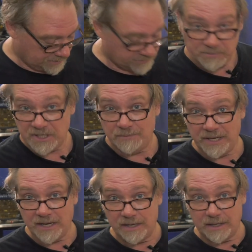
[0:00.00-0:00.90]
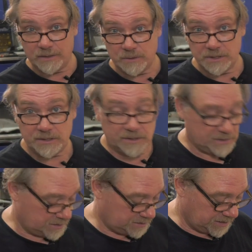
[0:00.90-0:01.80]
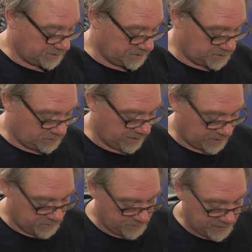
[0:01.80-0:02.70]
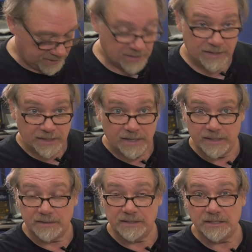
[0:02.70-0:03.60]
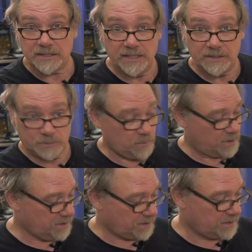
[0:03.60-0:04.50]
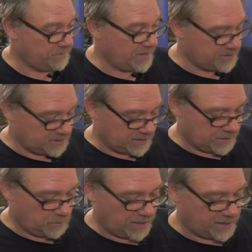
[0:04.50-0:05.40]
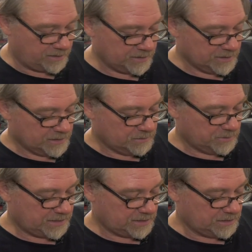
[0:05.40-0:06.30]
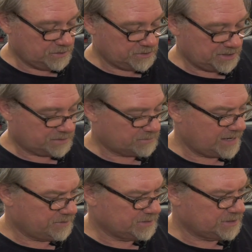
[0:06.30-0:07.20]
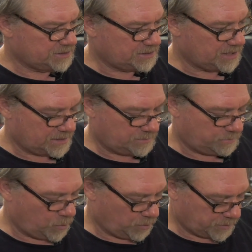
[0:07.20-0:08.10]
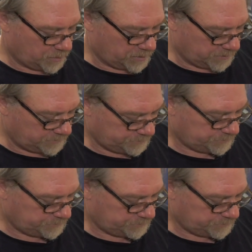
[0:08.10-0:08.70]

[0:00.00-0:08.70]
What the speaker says: from GP Concours shared this trick with me. These things work amazingly well. We can use it around this bolt hole.